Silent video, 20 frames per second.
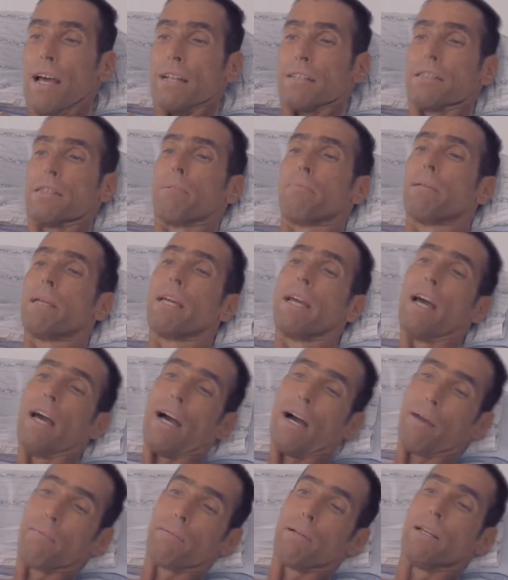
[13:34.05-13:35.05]
and something
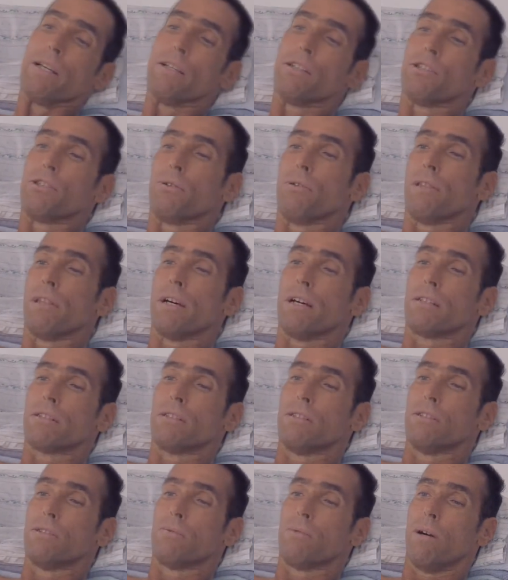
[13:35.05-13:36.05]
happening in
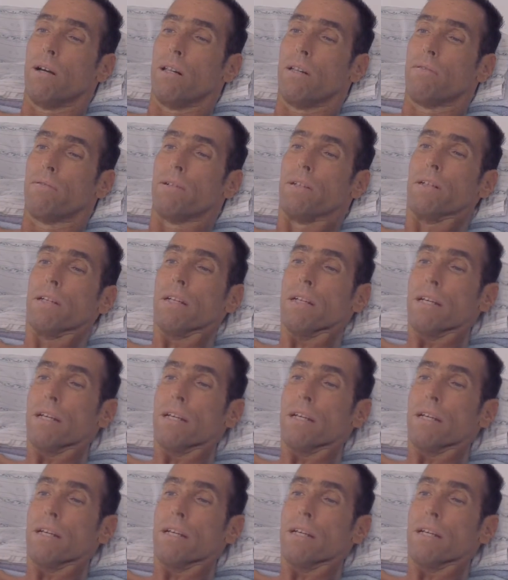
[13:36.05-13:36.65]
2012.